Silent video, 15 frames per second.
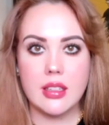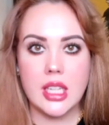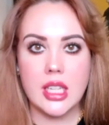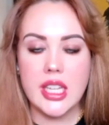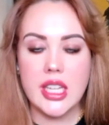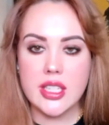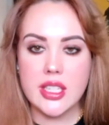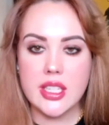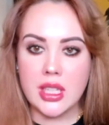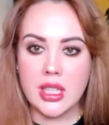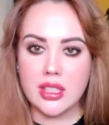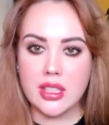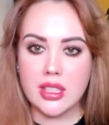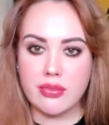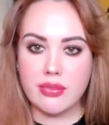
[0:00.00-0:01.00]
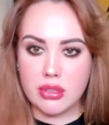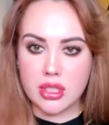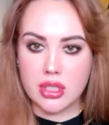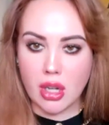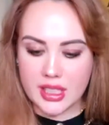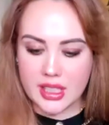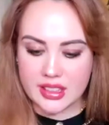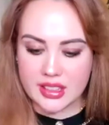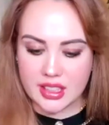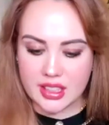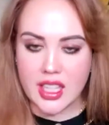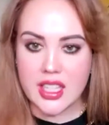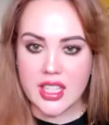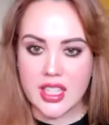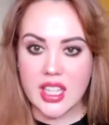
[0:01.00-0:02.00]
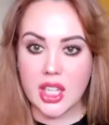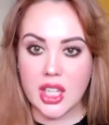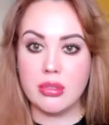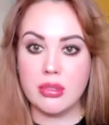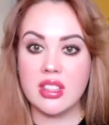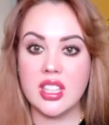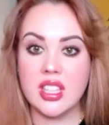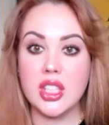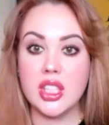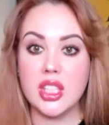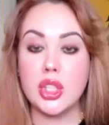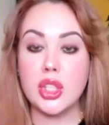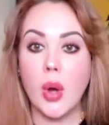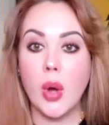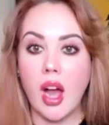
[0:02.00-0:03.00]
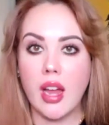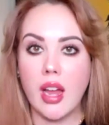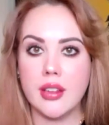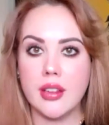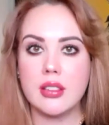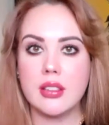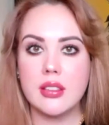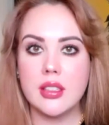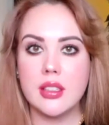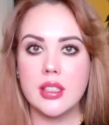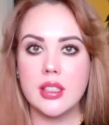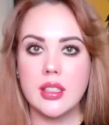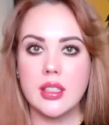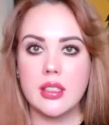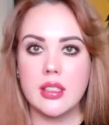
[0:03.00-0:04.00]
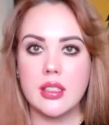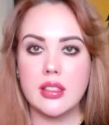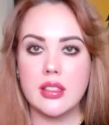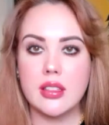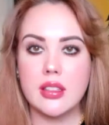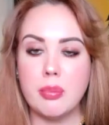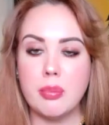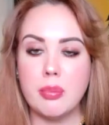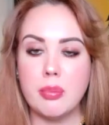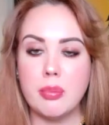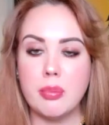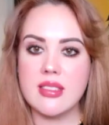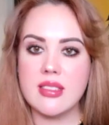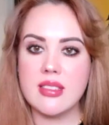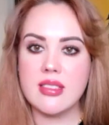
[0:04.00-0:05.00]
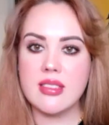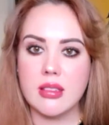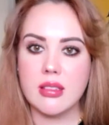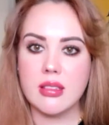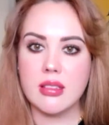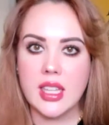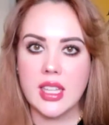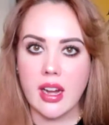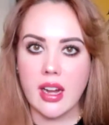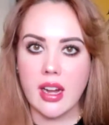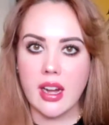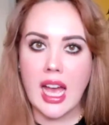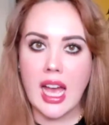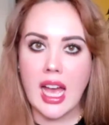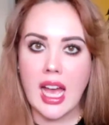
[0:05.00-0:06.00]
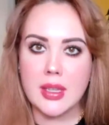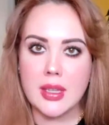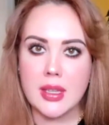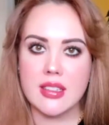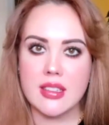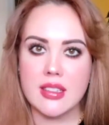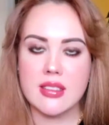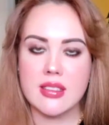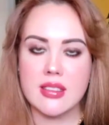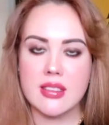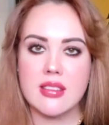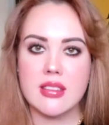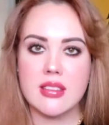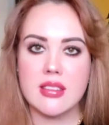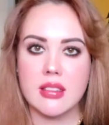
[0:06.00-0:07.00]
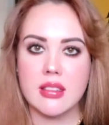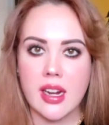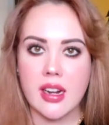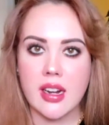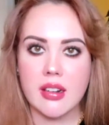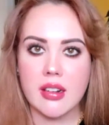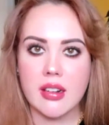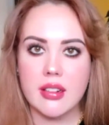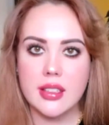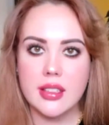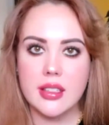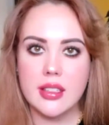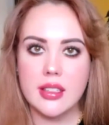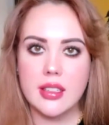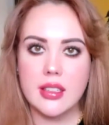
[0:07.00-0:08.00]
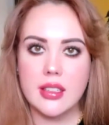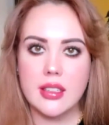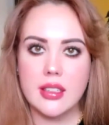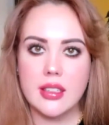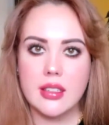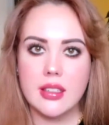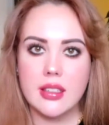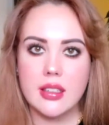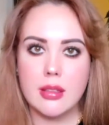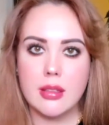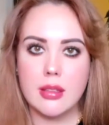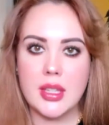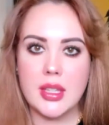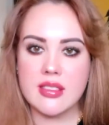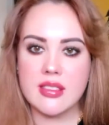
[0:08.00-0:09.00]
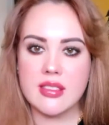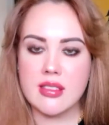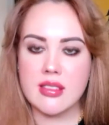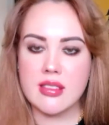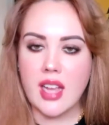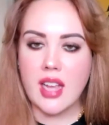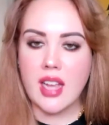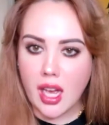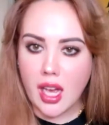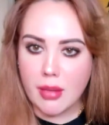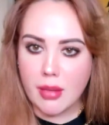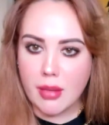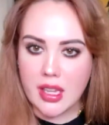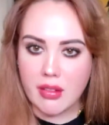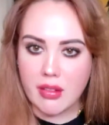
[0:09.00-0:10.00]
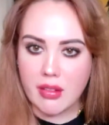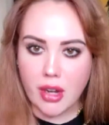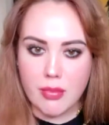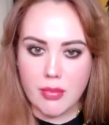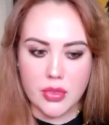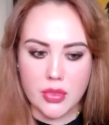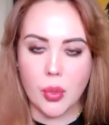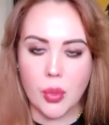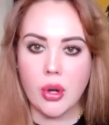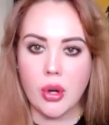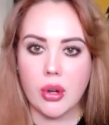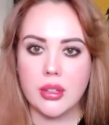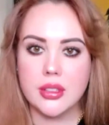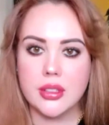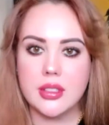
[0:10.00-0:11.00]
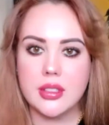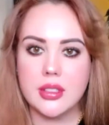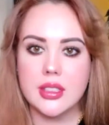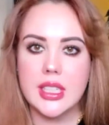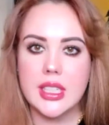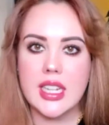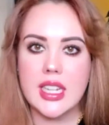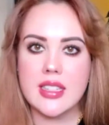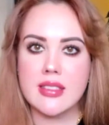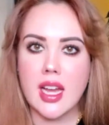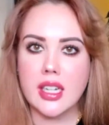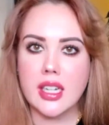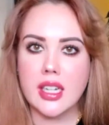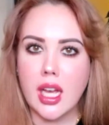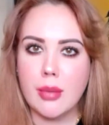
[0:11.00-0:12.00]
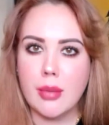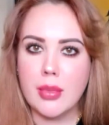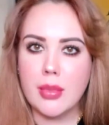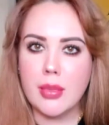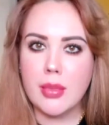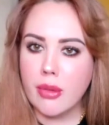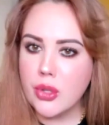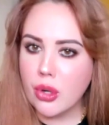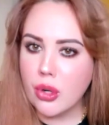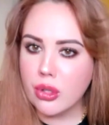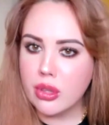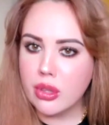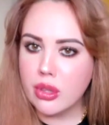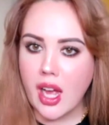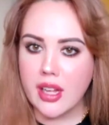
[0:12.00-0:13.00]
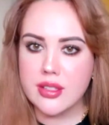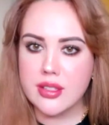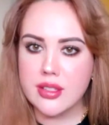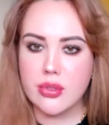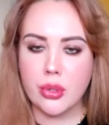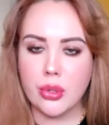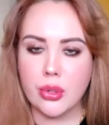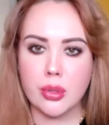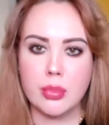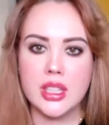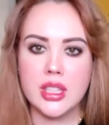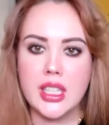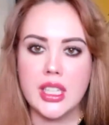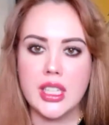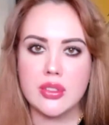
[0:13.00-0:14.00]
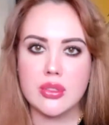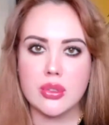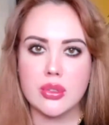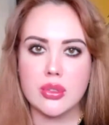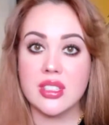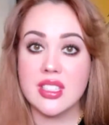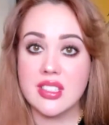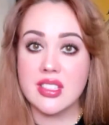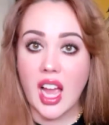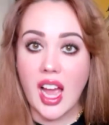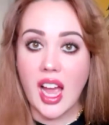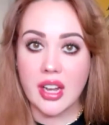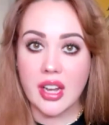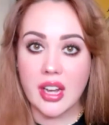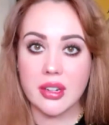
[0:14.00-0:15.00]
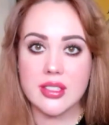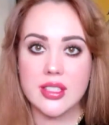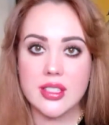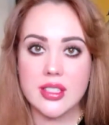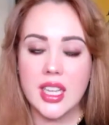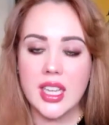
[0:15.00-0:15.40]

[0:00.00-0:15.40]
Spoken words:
So even if you don't get the thing that you think you want, the peace is still there, the happiness is still there, because it's not coming from the world. It's not coming from your thoughts or your beliefs or your desires.